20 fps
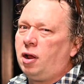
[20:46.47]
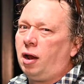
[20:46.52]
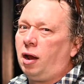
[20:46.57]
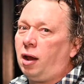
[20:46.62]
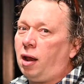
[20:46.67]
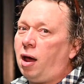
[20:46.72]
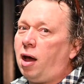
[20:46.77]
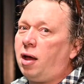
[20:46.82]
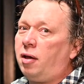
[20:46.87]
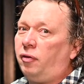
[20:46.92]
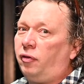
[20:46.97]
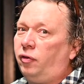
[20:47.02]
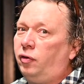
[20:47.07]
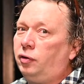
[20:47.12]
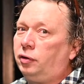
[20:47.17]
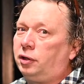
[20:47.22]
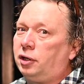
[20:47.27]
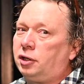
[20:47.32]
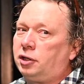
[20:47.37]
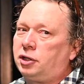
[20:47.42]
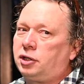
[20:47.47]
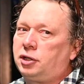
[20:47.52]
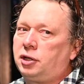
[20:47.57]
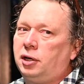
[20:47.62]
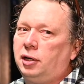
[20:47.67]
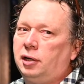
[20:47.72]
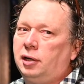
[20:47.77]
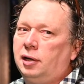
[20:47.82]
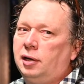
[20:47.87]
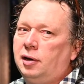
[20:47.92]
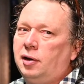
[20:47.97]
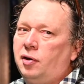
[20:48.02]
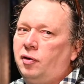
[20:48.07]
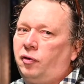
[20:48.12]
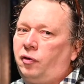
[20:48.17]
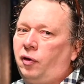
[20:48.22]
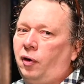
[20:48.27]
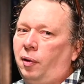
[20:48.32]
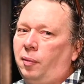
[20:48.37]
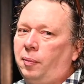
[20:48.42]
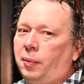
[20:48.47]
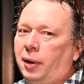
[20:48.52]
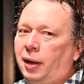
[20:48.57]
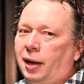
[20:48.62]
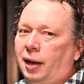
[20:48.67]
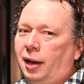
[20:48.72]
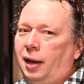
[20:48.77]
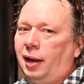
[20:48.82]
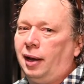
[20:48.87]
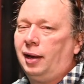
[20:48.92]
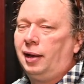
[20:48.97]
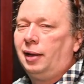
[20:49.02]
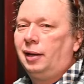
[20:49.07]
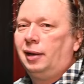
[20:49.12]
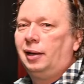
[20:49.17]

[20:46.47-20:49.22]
live footage from the